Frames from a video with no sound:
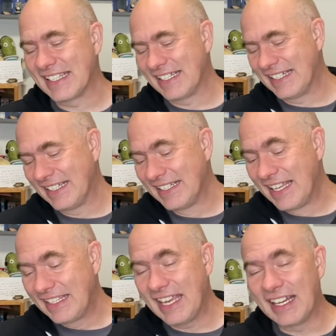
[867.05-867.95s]
Uh,
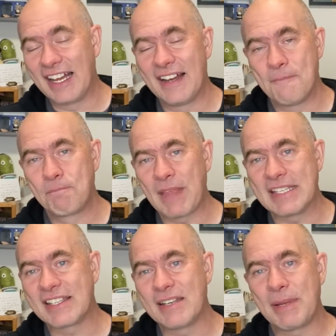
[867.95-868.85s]
yeah, uh,
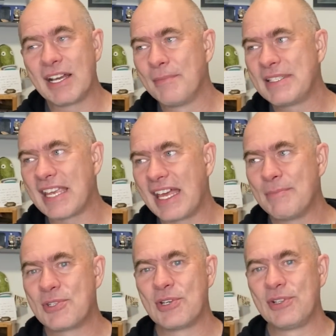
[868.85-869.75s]
it's going to be coming to
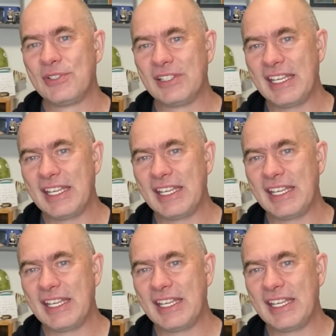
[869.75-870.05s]
Amazon